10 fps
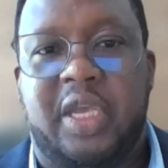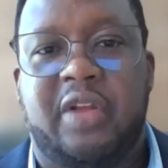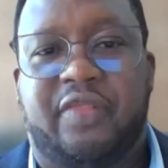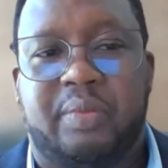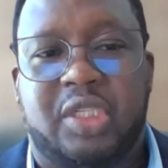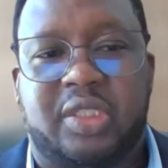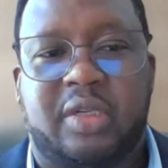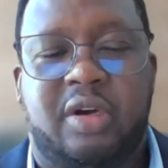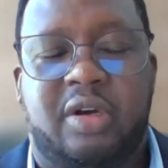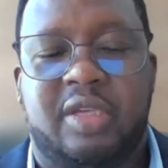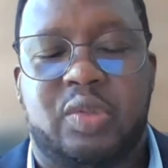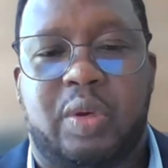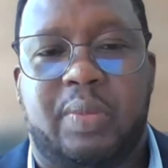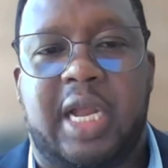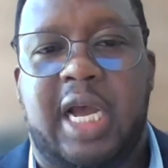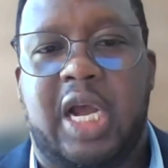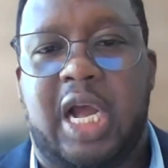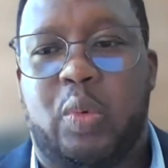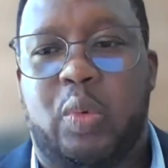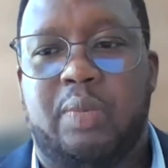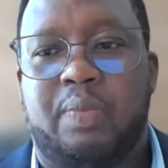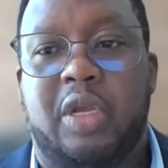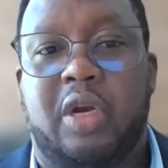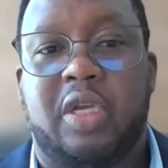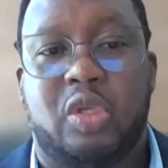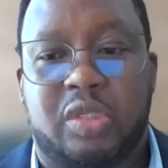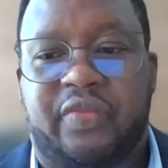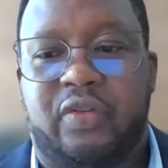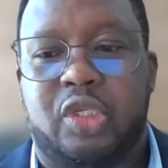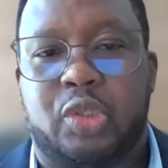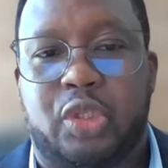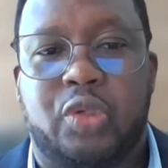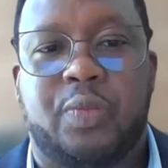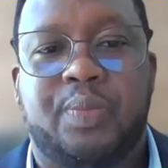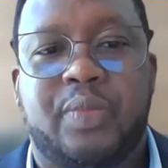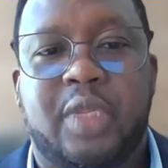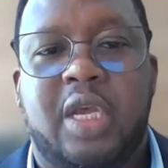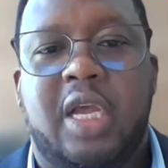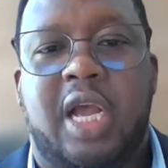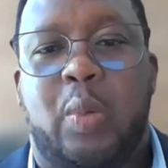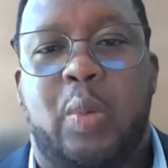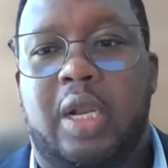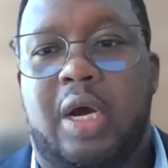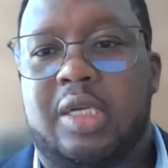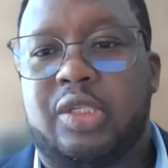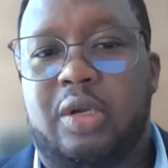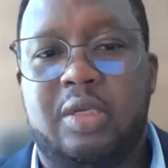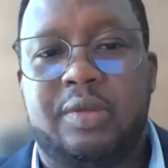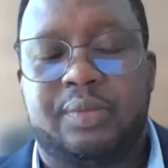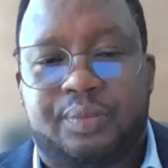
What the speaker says: information on this webinar will be useful to you. I will also